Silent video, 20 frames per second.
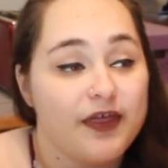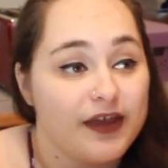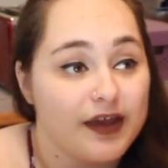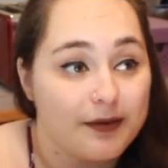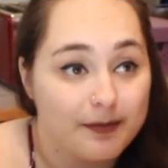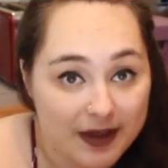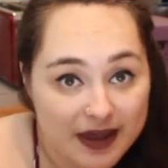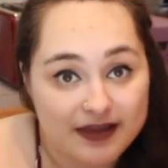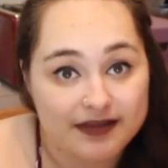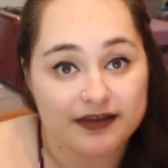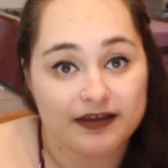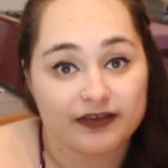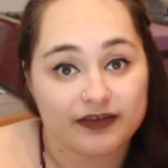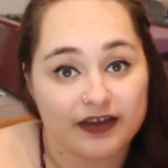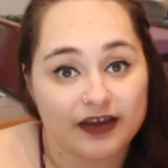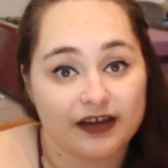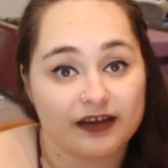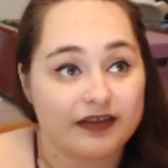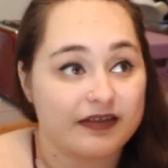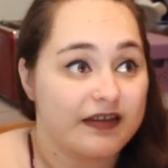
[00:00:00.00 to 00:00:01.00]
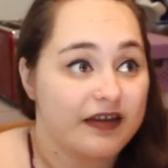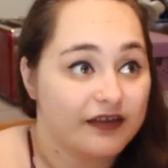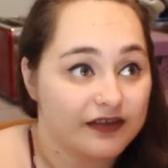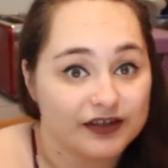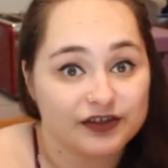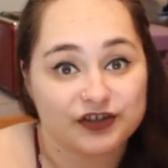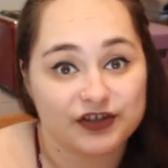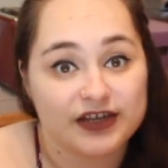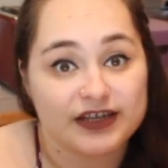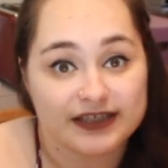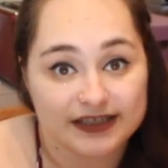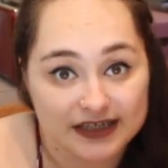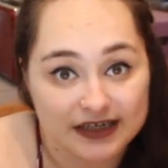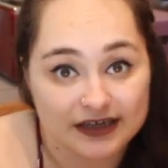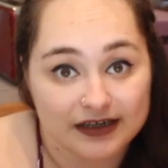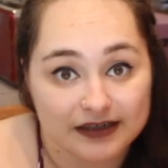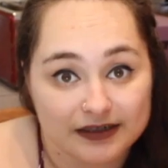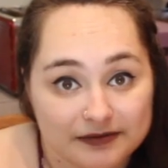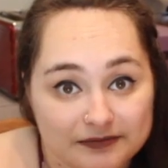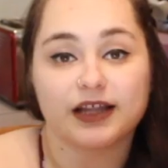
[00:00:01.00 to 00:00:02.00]
the amazing things that she has
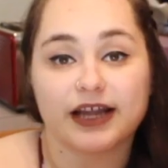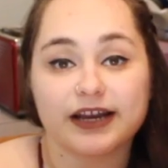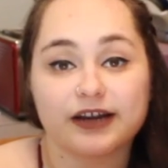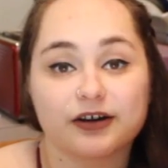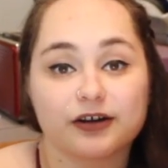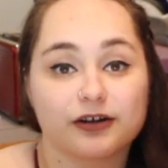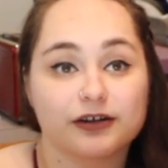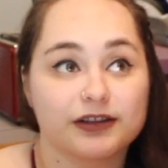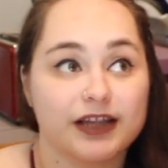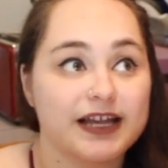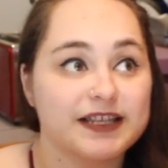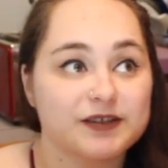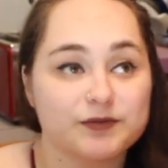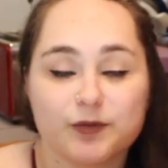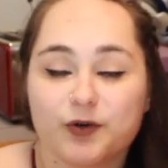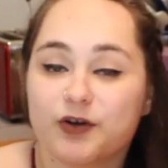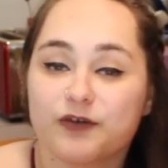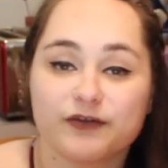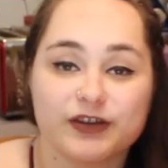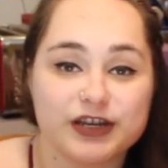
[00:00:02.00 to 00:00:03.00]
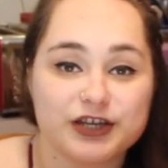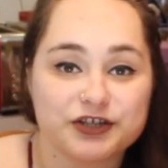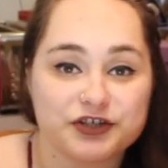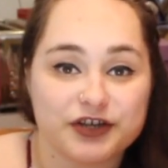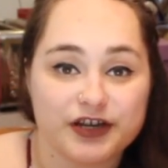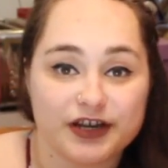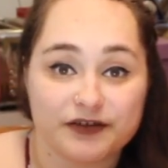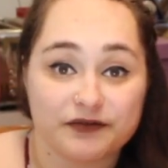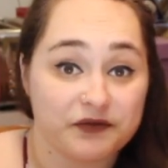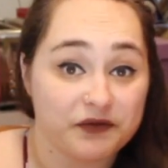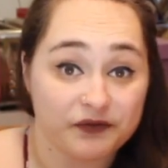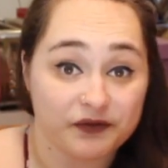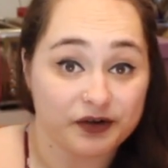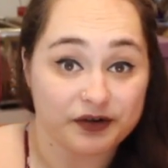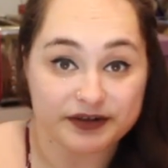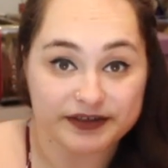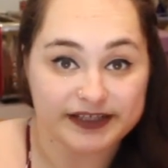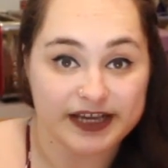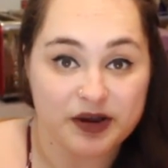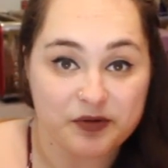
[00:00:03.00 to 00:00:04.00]
done. Like her Let's Move initiative,
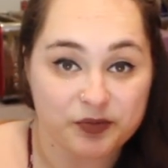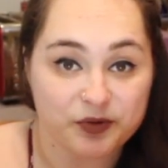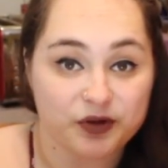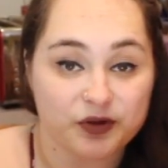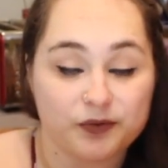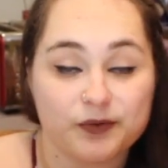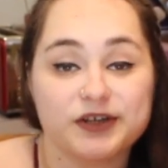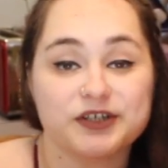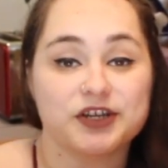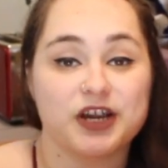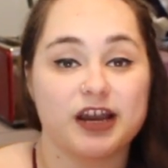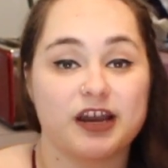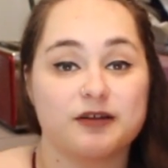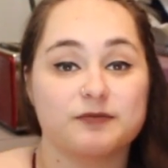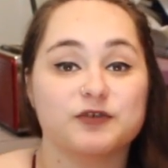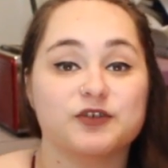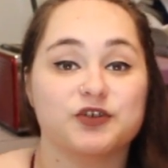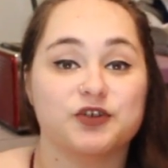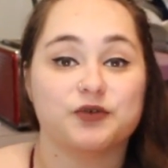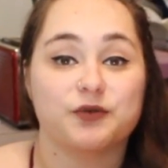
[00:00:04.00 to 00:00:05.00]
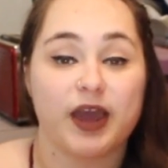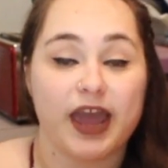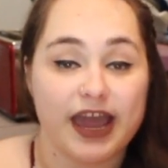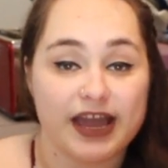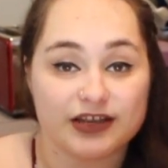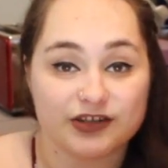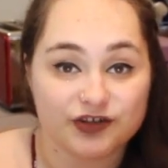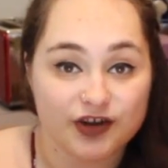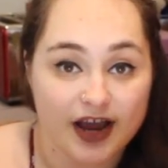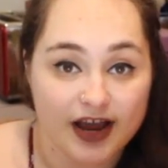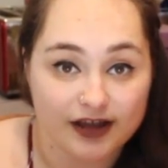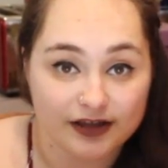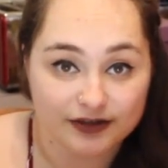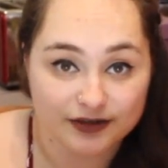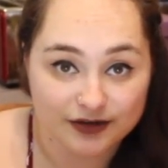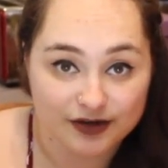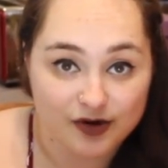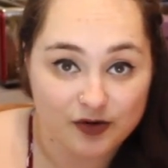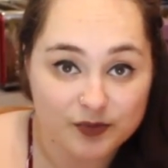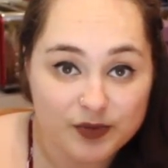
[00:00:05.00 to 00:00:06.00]
for example, which aims to end
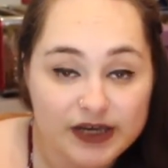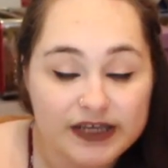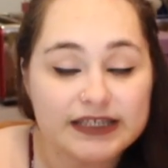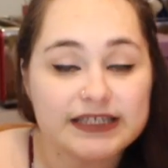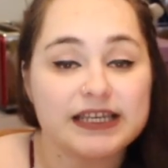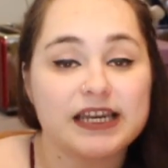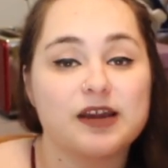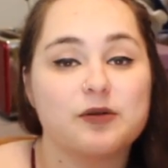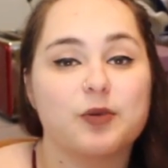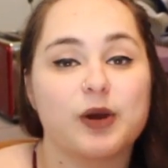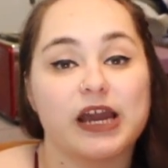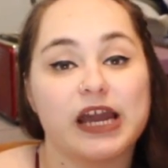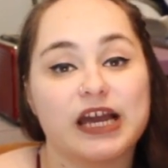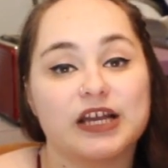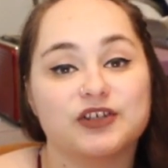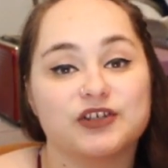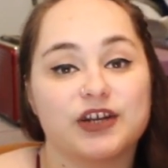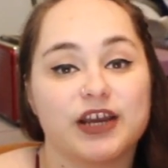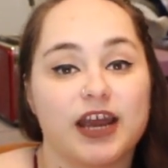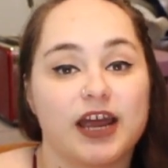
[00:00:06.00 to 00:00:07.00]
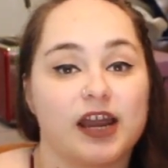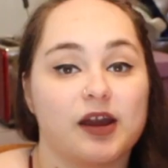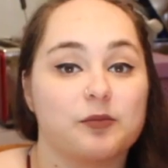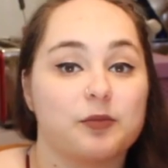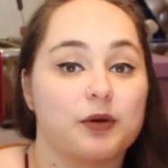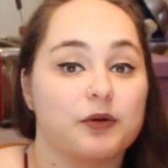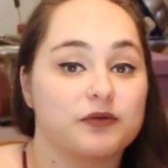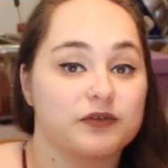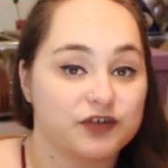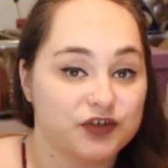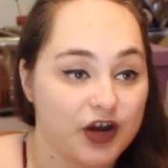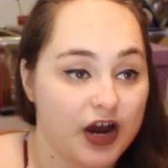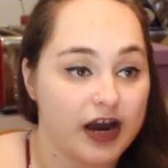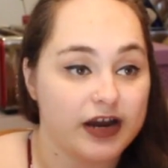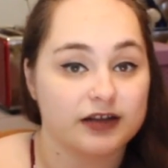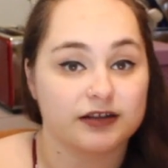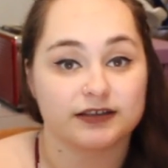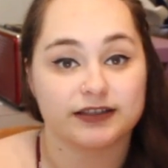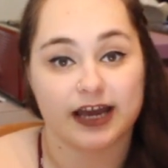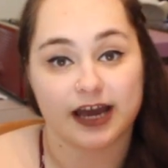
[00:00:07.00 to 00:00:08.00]
childhood obesity by educating both
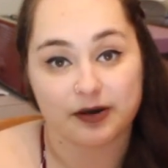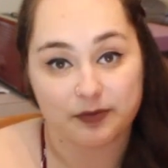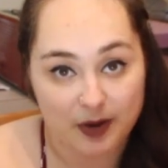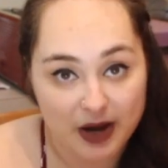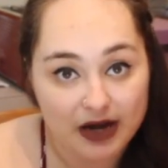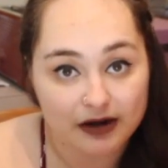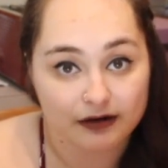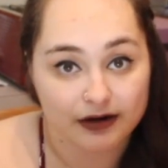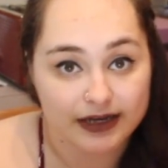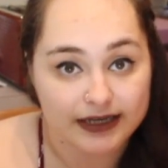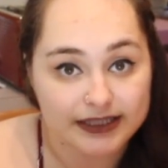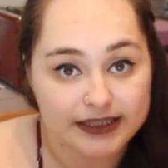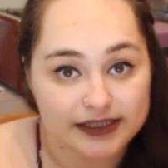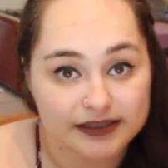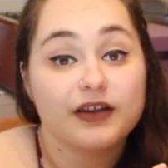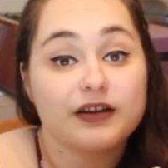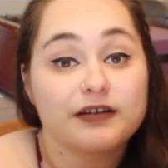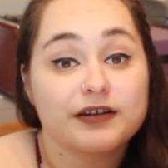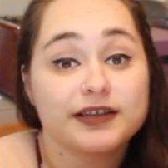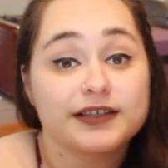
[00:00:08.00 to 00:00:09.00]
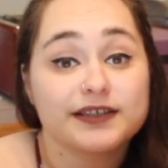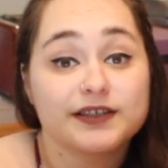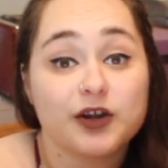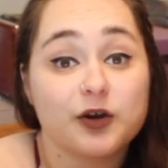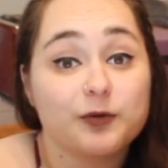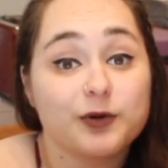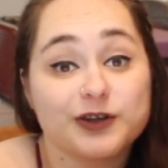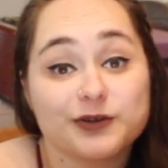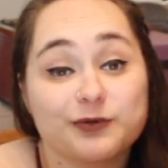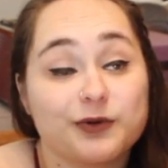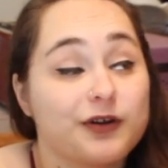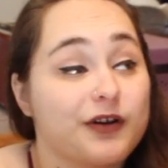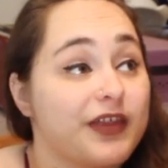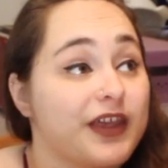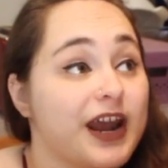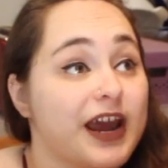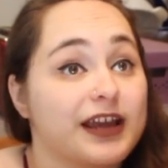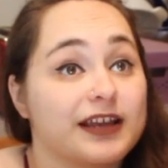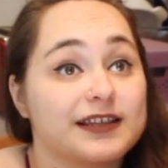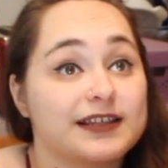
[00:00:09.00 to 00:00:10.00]
child and parent. There is so much more
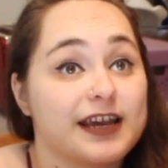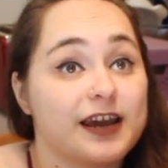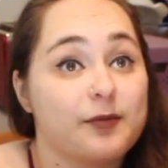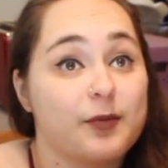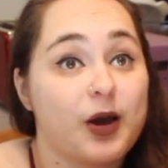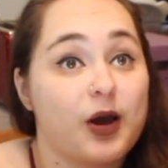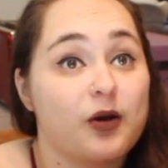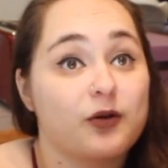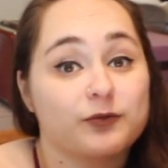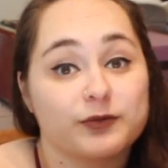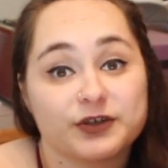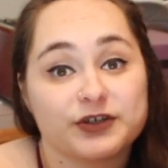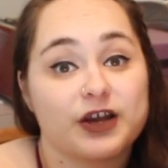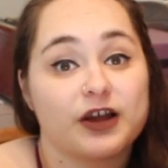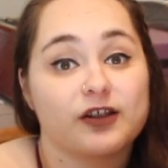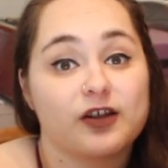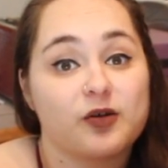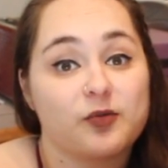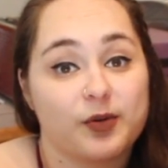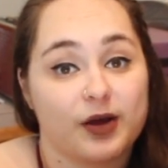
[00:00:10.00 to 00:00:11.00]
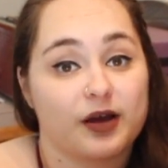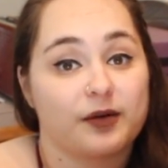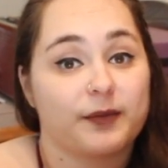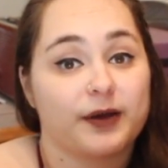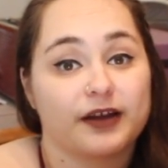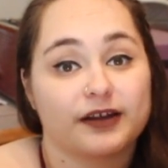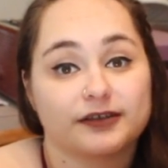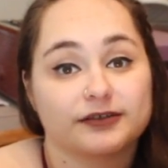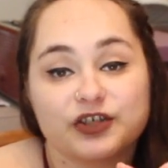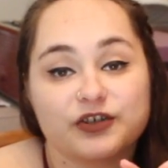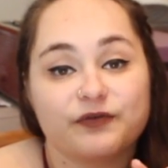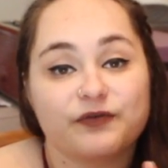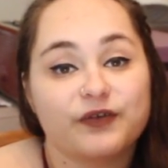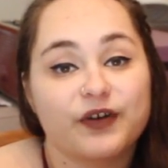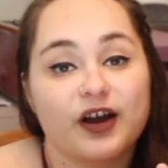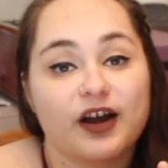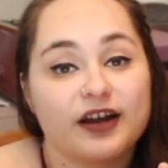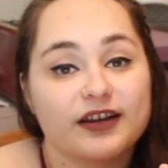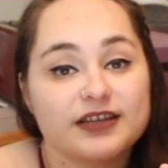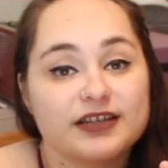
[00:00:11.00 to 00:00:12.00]
that I could say about Michelle Obama. She
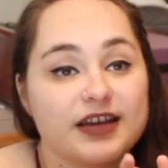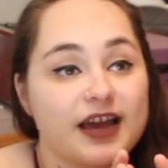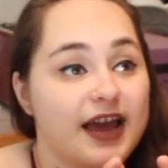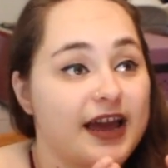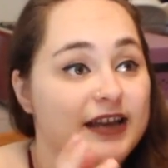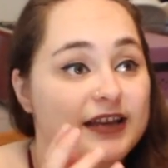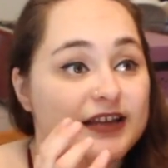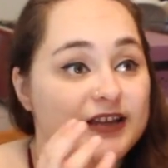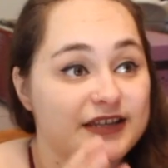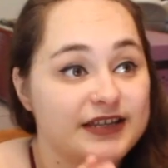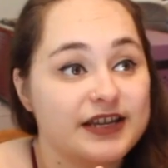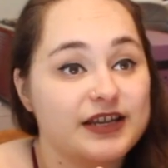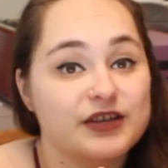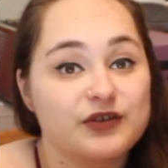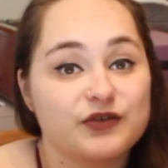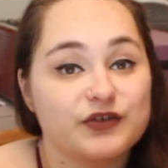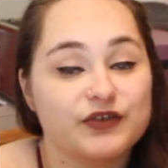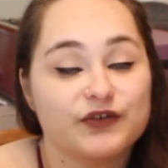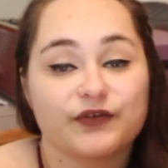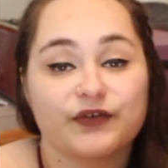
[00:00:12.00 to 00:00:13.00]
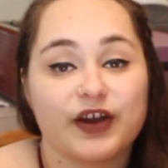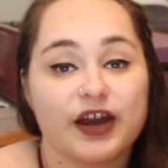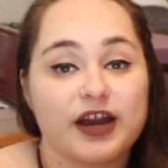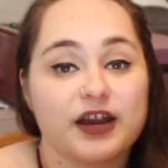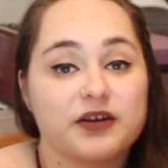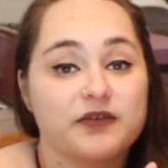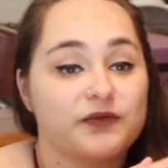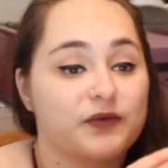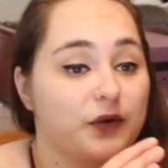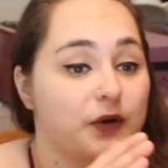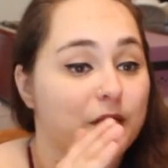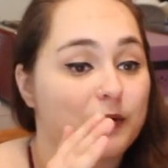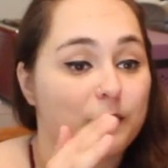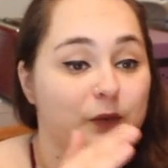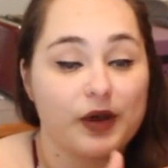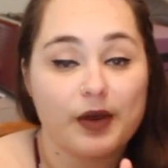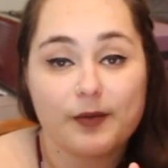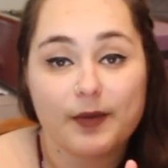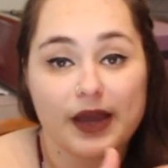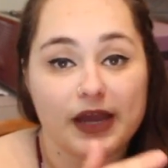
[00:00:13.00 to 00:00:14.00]
fought and continues to fight for
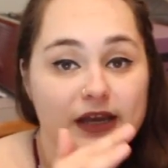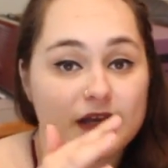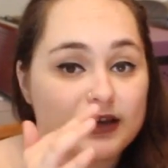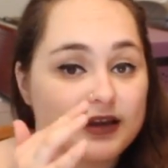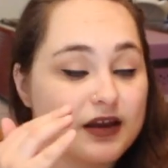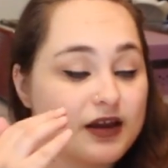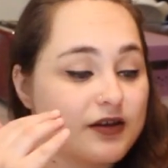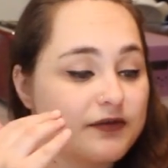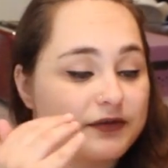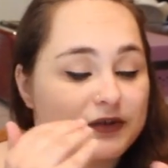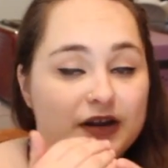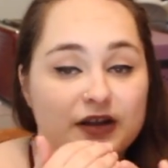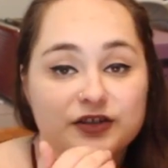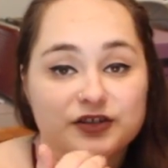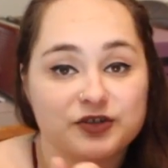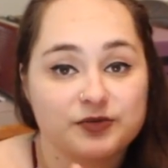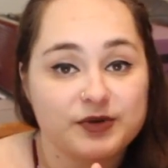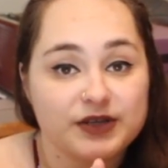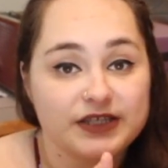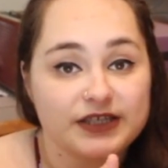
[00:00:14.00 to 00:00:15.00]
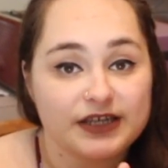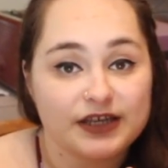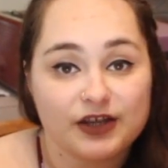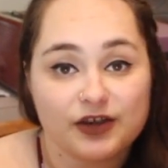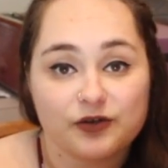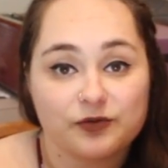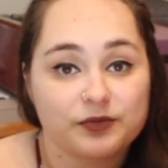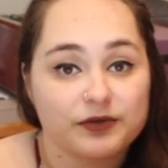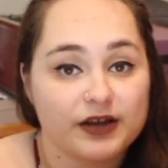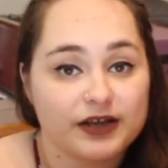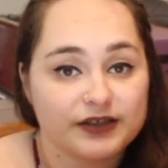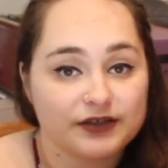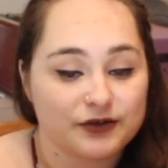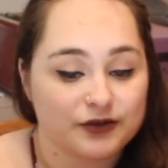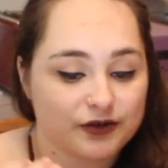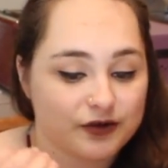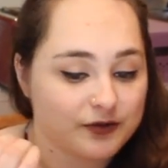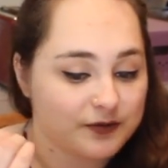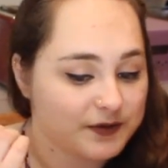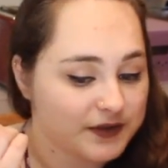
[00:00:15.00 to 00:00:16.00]
women, for LGBTQ+
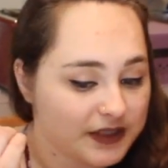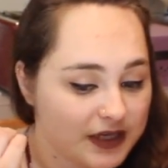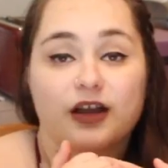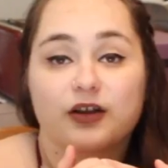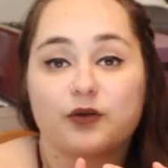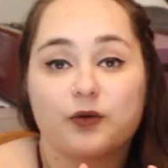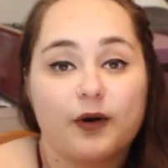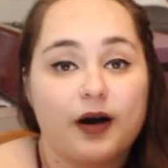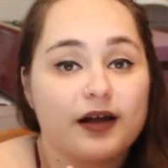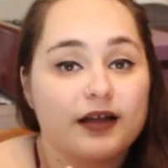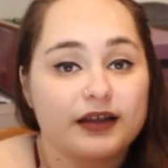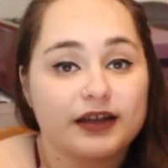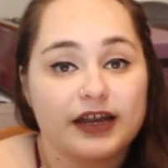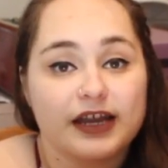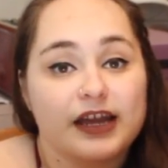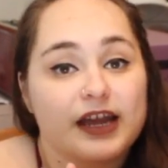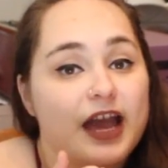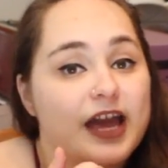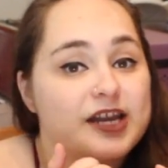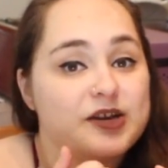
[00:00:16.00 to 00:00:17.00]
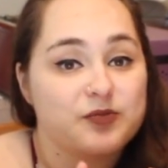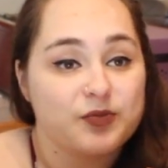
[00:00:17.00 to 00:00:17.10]
groups, equality and